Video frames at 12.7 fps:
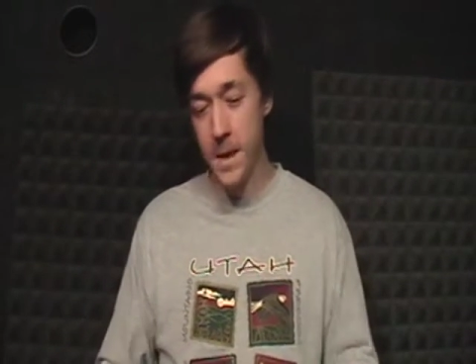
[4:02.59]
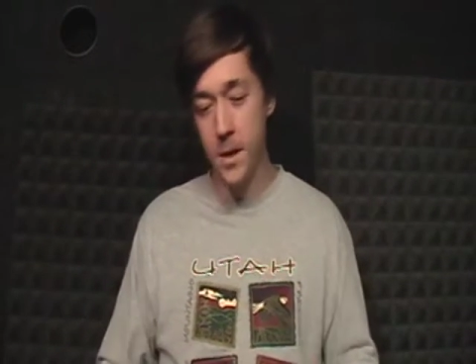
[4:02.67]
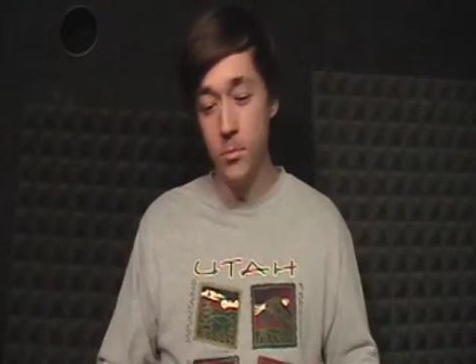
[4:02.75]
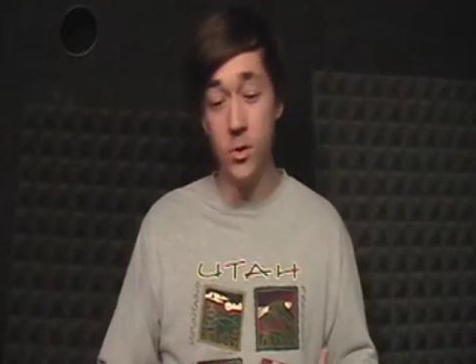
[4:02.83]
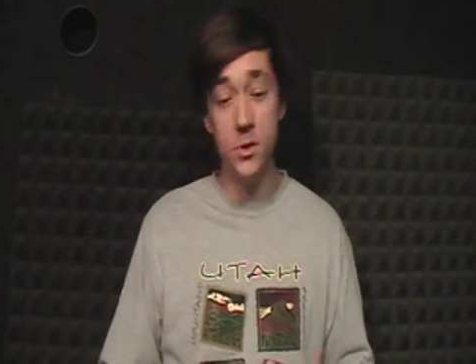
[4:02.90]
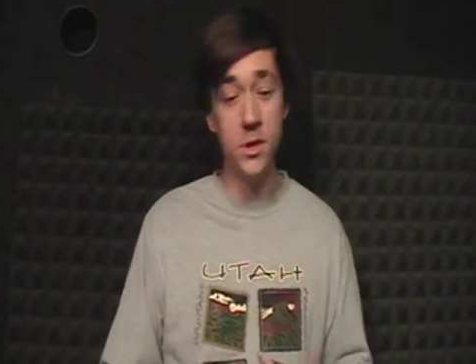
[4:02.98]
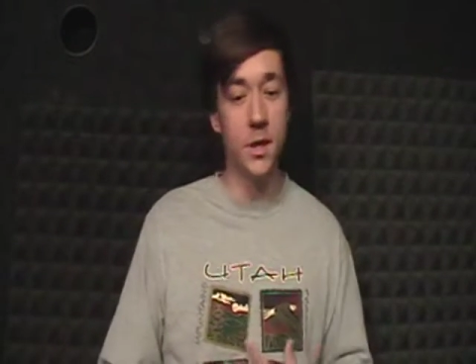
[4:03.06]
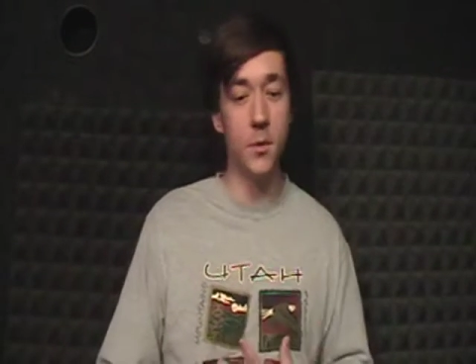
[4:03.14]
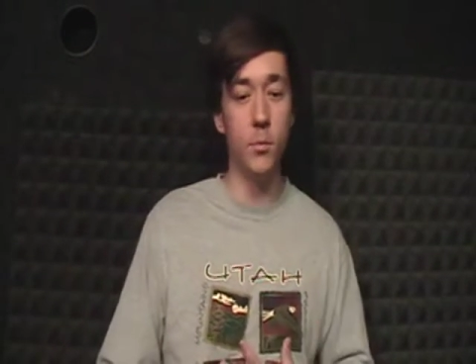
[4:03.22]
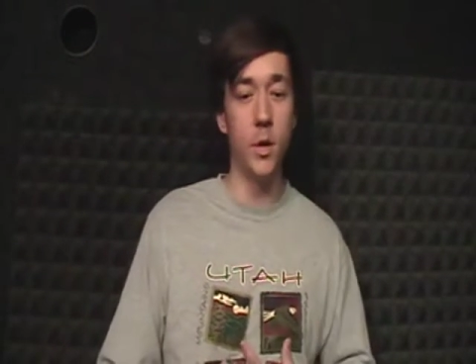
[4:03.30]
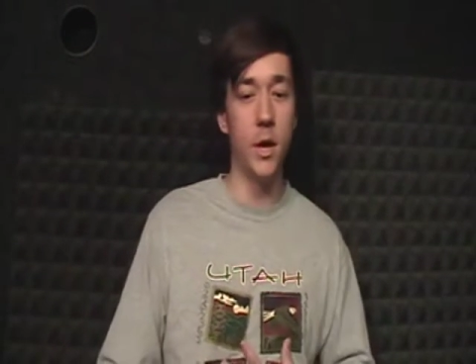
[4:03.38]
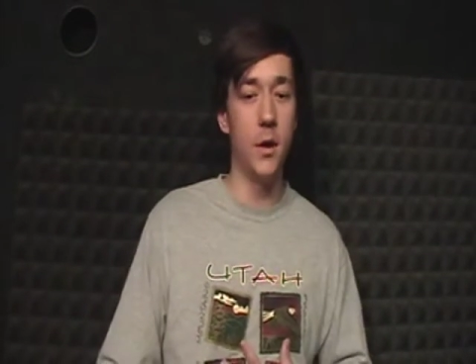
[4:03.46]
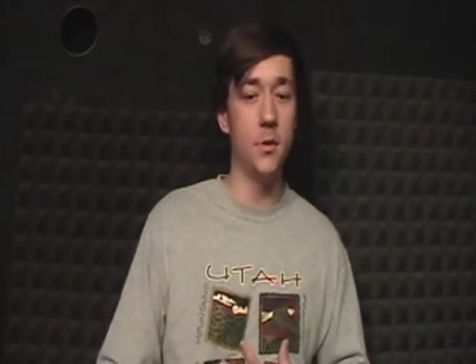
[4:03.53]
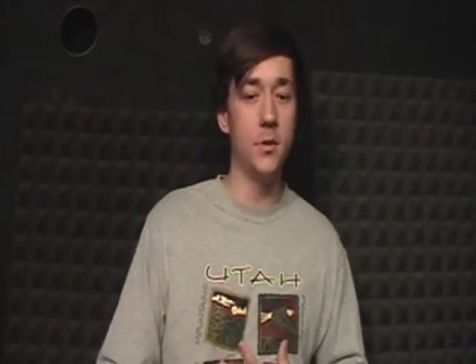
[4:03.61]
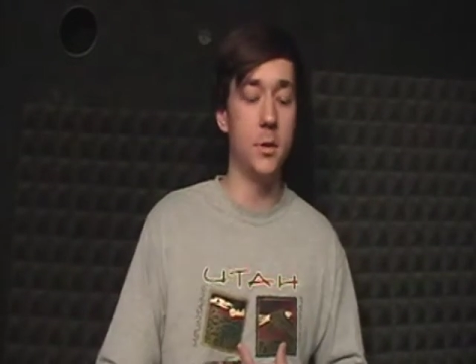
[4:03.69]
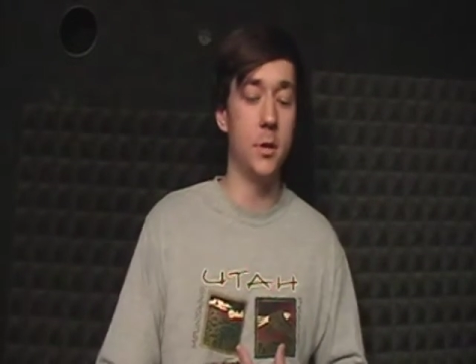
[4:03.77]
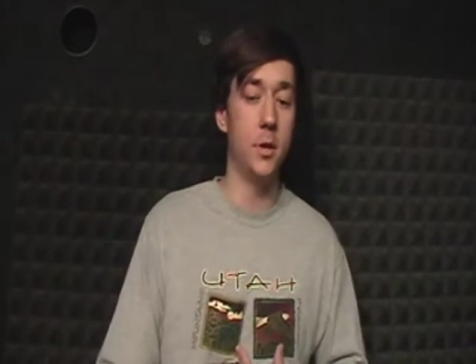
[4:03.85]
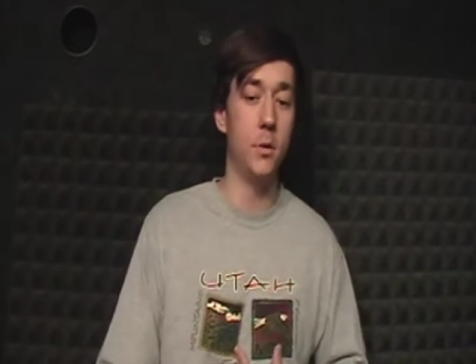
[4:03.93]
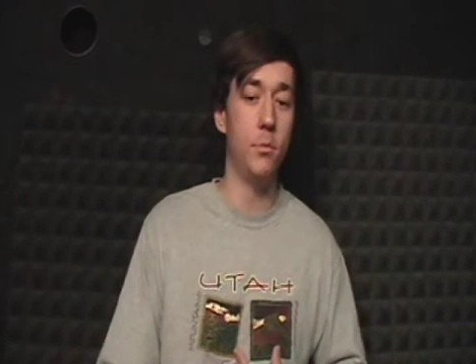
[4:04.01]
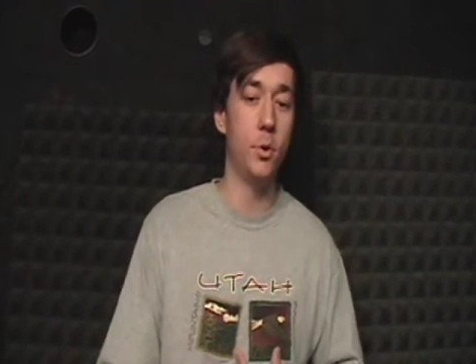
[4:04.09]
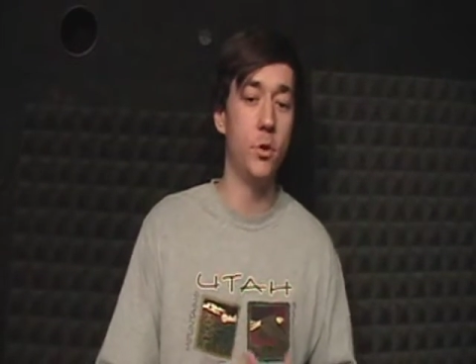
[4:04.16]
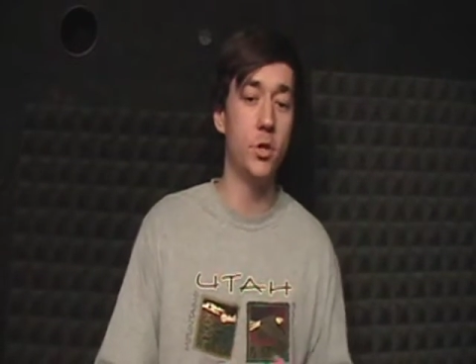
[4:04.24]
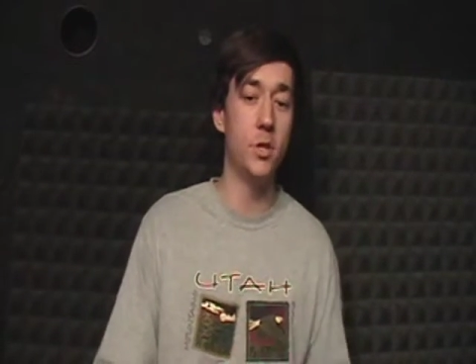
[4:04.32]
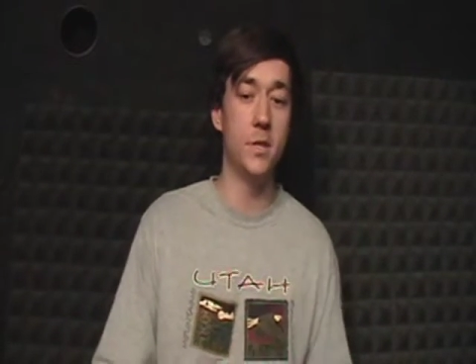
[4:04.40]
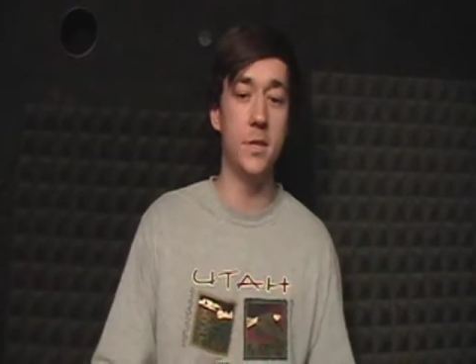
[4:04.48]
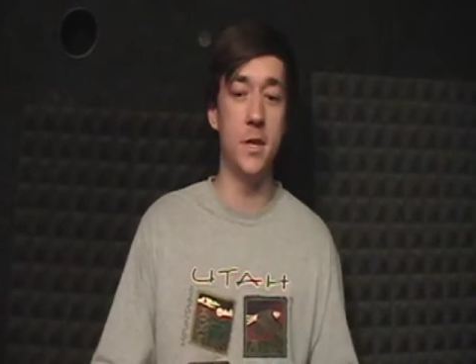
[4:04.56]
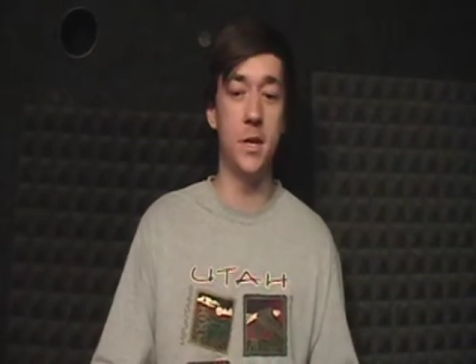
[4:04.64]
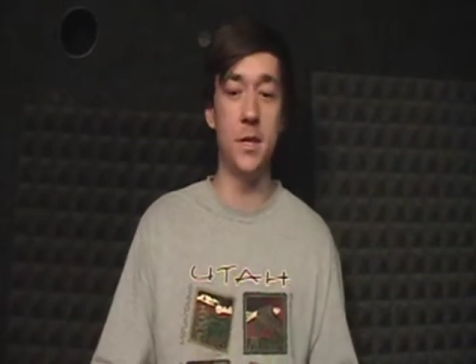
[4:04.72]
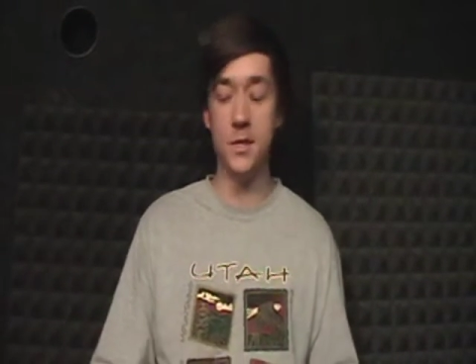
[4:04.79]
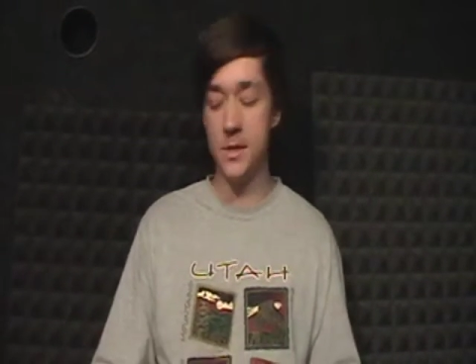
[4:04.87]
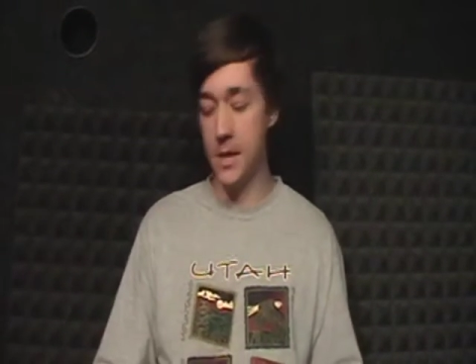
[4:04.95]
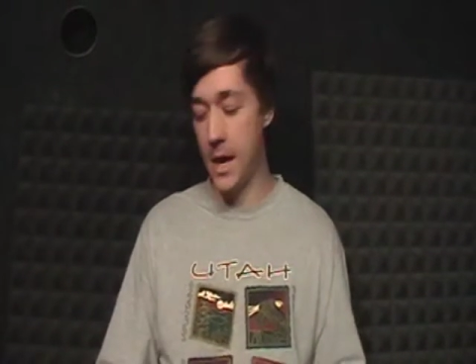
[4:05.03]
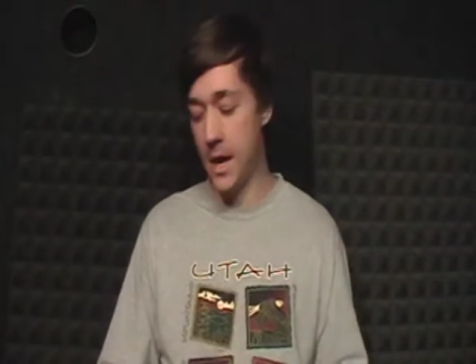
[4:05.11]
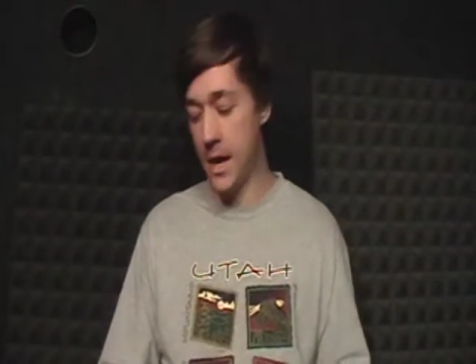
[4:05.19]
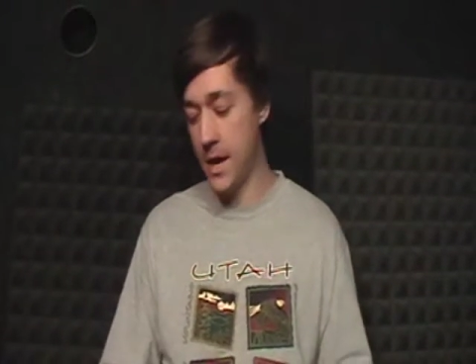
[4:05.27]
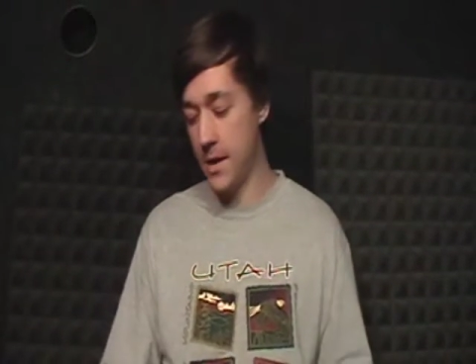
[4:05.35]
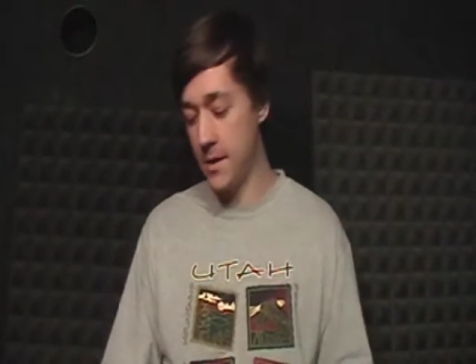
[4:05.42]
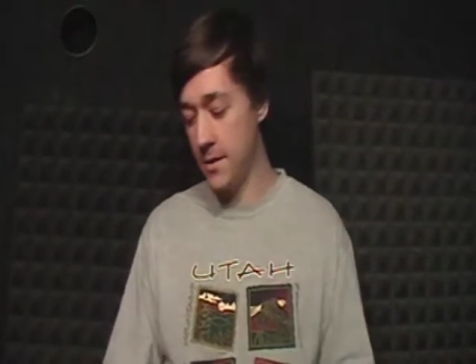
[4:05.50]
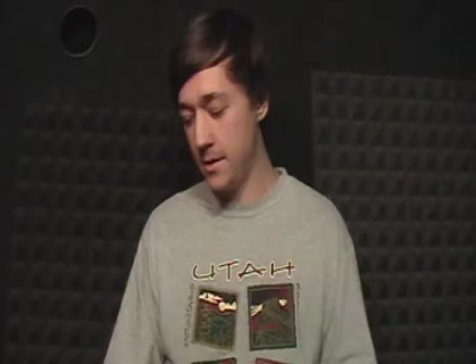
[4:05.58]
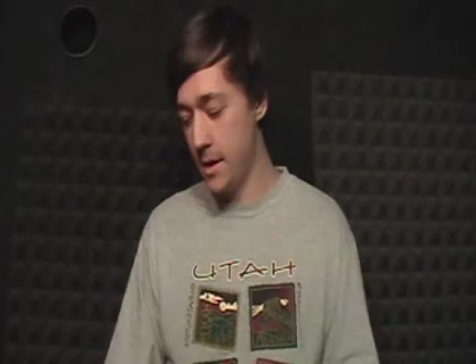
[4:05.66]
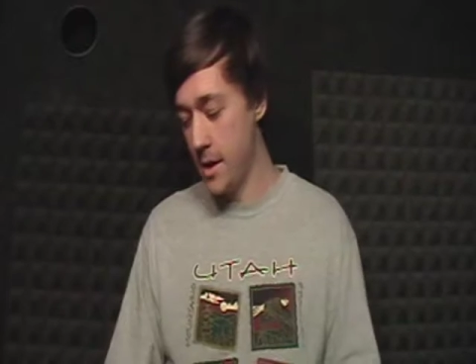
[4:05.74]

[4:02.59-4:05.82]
music can bring out certain emotions in us, and